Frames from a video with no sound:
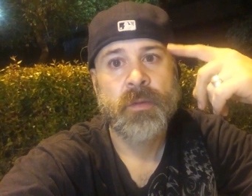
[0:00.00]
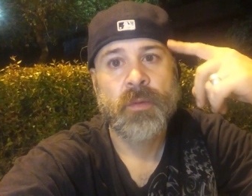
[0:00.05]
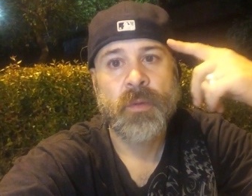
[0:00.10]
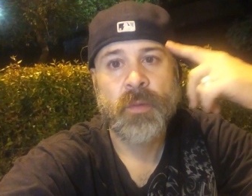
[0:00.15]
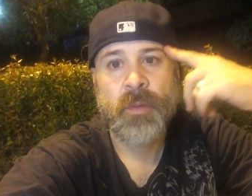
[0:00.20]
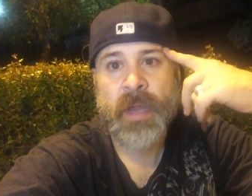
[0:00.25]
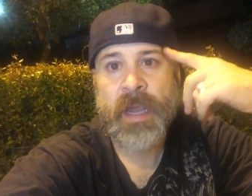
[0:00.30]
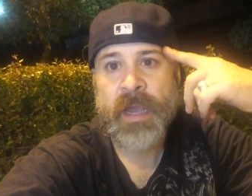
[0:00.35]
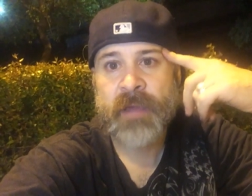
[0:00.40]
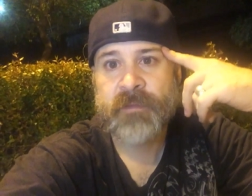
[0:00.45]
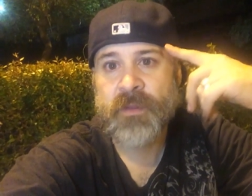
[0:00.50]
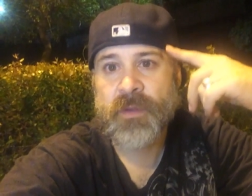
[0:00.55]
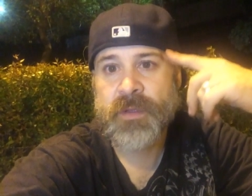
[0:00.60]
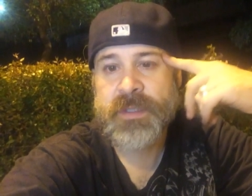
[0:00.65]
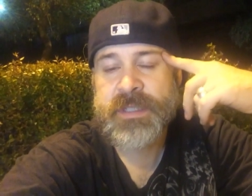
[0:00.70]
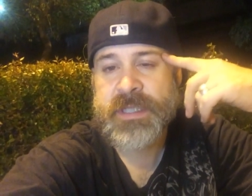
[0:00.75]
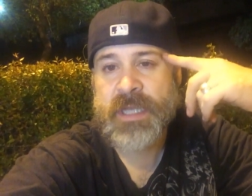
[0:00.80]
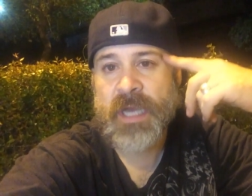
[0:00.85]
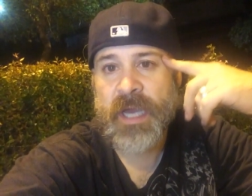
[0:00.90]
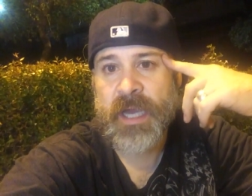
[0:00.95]
When we have
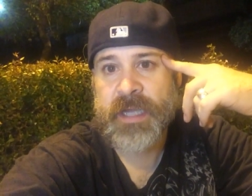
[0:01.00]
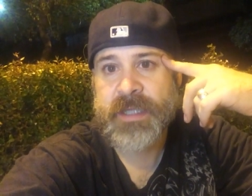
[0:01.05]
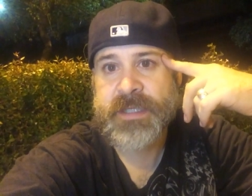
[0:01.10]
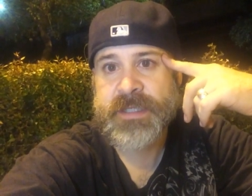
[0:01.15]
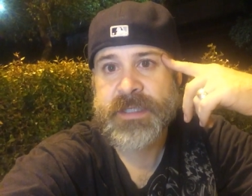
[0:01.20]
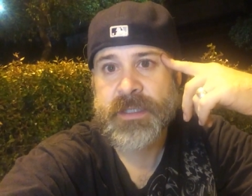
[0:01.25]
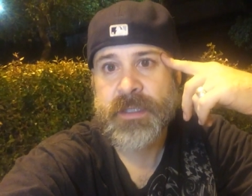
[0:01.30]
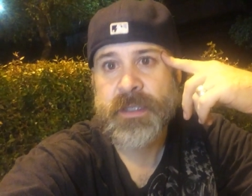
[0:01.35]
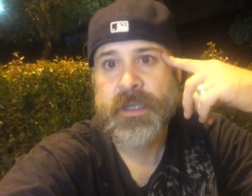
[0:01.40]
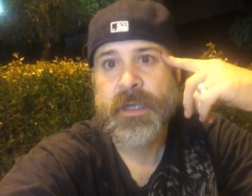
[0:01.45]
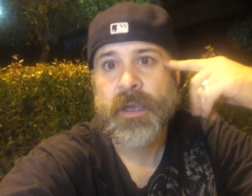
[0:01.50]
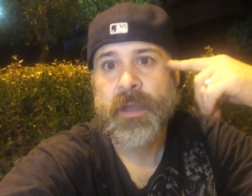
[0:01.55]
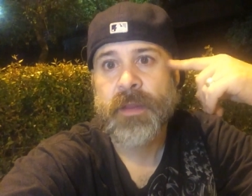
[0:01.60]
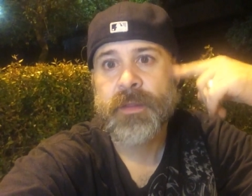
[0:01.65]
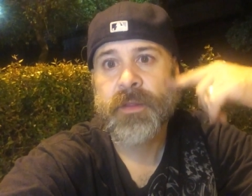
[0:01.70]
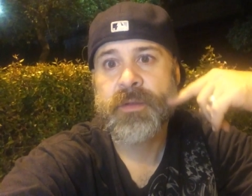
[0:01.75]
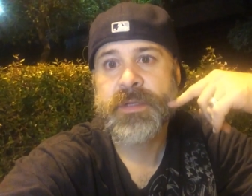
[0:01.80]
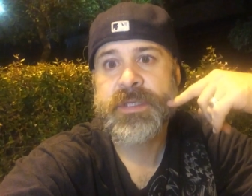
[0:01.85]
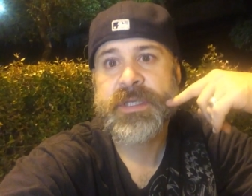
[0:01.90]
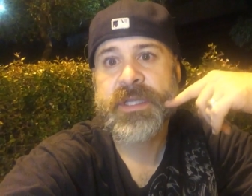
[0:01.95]
those thoughts
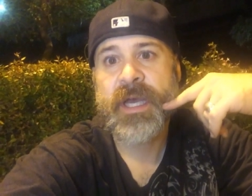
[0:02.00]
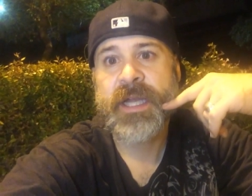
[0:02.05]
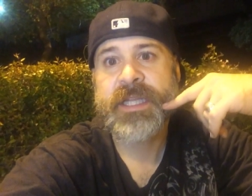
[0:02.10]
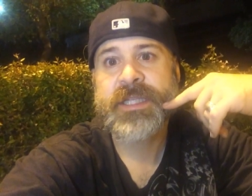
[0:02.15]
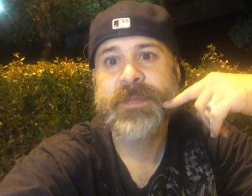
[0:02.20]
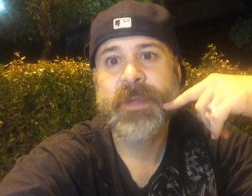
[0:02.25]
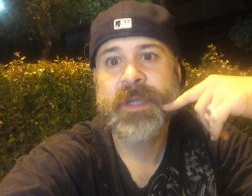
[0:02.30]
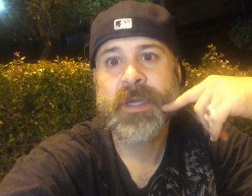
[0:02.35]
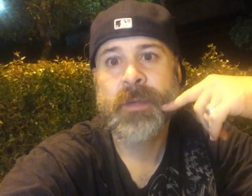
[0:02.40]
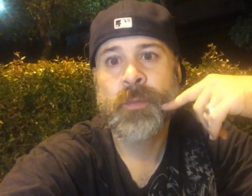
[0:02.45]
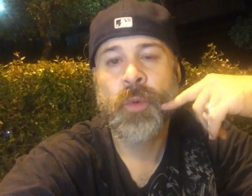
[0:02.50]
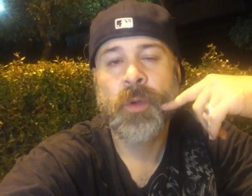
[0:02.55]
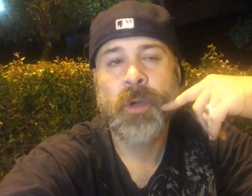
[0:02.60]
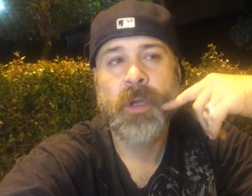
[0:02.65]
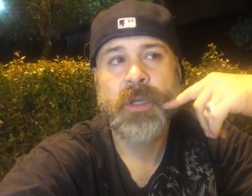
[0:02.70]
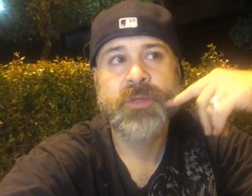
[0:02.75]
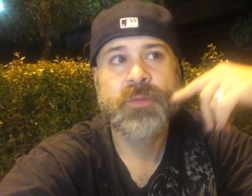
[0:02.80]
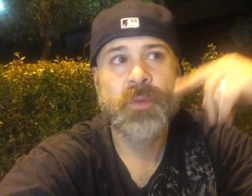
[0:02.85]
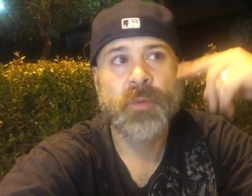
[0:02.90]
become words.